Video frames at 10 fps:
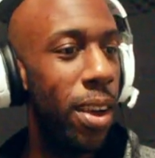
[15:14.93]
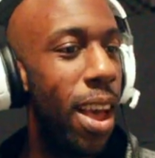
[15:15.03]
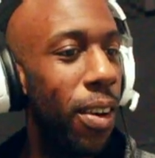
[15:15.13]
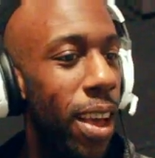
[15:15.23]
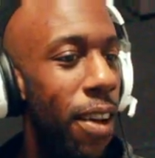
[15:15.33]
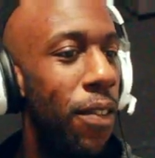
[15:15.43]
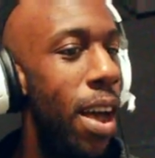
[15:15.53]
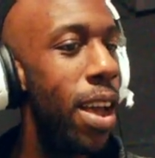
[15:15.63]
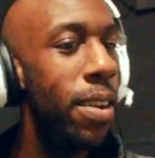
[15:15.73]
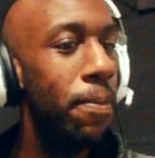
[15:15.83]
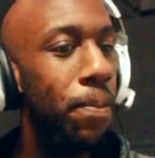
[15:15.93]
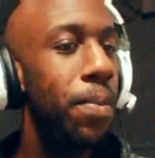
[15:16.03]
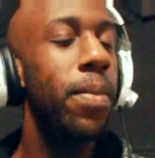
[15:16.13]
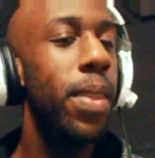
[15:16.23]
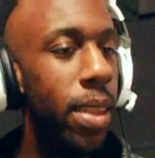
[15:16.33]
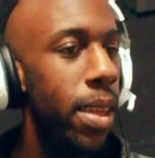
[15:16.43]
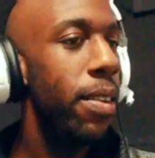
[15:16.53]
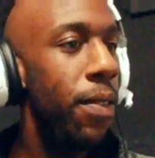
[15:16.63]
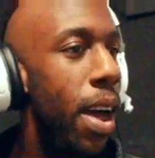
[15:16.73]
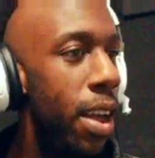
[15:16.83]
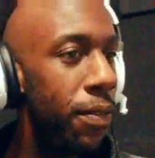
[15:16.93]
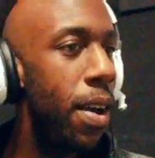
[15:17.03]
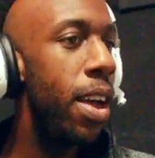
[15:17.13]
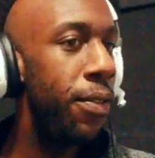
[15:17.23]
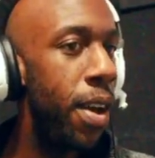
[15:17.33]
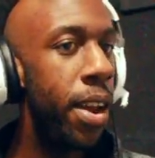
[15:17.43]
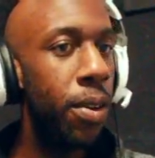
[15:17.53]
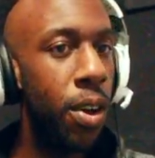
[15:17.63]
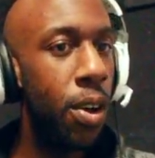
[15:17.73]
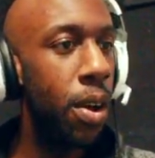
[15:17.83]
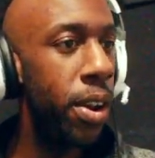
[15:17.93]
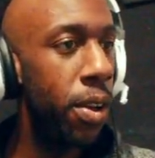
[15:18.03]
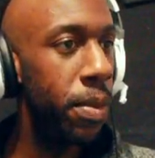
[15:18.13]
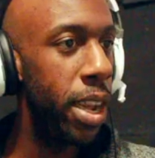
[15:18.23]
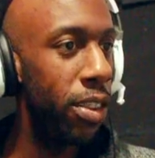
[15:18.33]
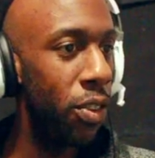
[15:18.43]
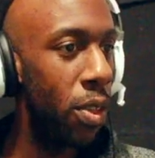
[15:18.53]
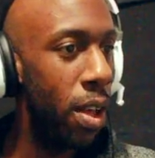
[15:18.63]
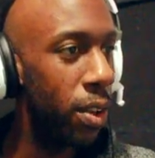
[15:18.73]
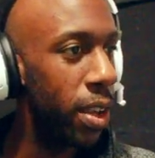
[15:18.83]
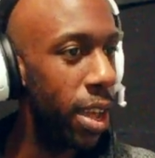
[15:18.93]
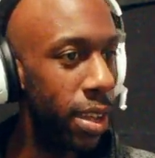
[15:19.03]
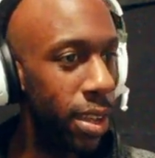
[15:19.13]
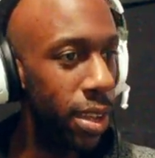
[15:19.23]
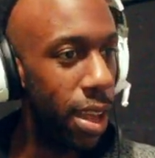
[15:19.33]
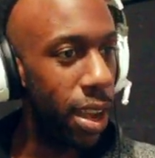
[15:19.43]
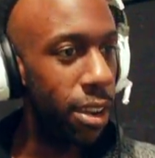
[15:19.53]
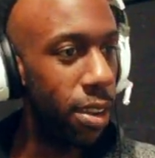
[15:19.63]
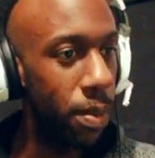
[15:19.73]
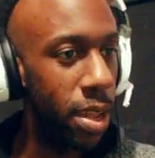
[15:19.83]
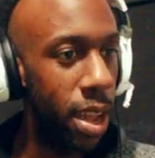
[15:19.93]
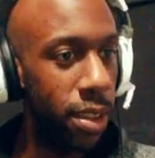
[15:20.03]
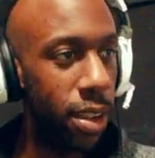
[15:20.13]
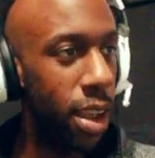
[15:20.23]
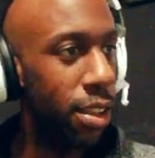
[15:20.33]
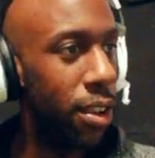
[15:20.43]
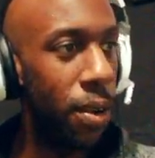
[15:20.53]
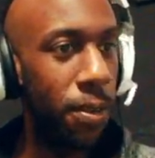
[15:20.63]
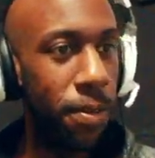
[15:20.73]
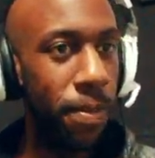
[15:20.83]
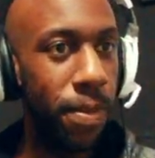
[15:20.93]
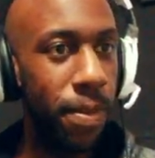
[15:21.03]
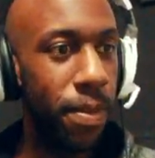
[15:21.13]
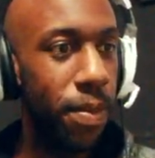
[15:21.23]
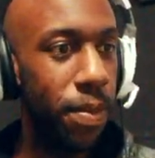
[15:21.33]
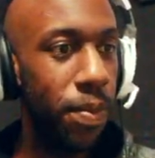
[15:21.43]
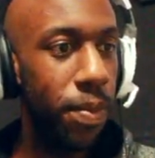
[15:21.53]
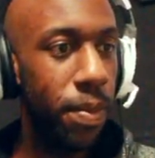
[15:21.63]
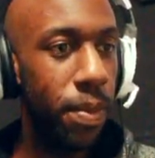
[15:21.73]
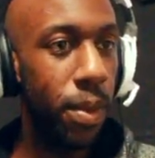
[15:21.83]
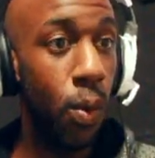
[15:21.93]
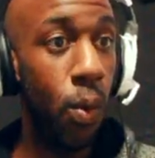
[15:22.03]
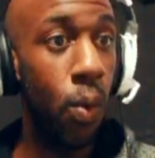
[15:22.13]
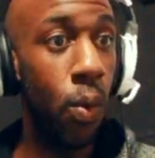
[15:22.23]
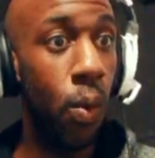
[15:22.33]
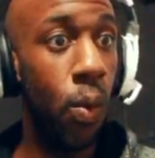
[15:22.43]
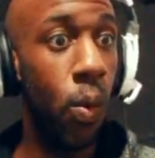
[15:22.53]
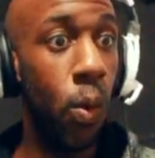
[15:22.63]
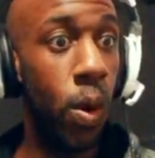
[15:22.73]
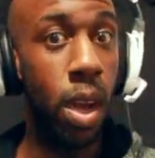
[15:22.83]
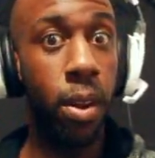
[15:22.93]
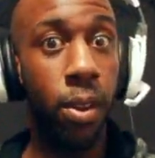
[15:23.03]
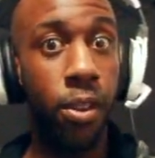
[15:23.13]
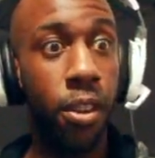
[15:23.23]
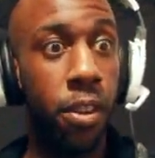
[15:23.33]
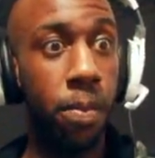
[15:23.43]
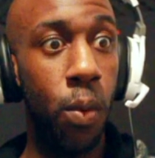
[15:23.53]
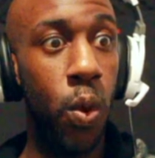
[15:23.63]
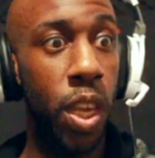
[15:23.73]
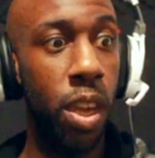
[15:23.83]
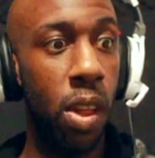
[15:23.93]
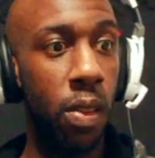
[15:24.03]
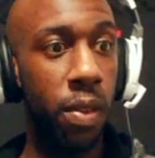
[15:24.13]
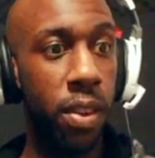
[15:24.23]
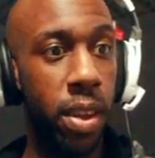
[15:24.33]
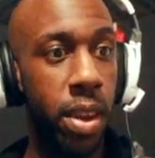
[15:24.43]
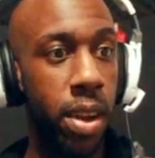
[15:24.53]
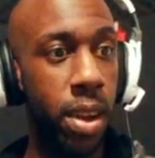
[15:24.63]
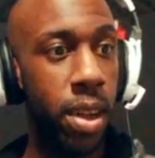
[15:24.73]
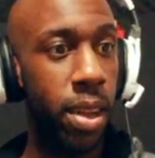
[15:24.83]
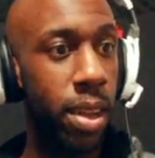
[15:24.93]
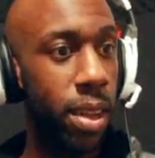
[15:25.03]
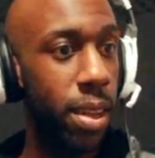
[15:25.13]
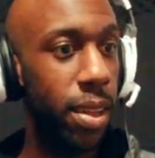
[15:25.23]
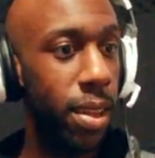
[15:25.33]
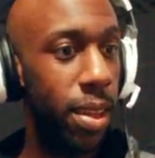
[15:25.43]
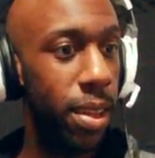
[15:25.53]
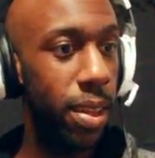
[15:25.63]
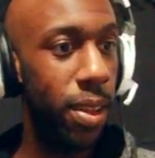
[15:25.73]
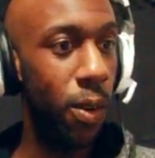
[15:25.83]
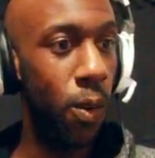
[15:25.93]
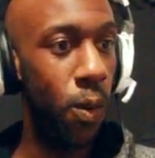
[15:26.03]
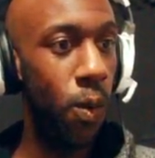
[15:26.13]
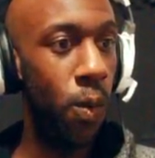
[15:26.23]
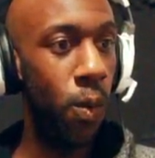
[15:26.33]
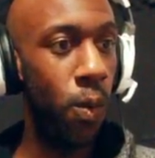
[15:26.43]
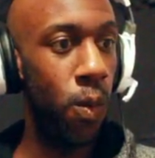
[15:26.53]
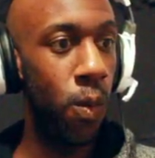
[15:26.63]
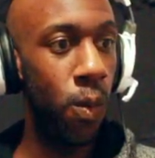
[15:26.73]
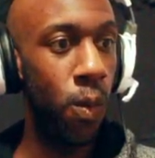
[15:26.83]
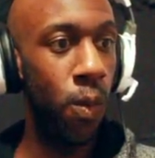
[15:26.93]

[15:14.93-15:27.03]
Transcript: Okay, okay, fine. Fine, fine, fine, I'll go. I know I'm taking too long. Okay. I gotta stop the dancing. Okay, let's go. Ooh, got all spooky all of a sudden. Ooh.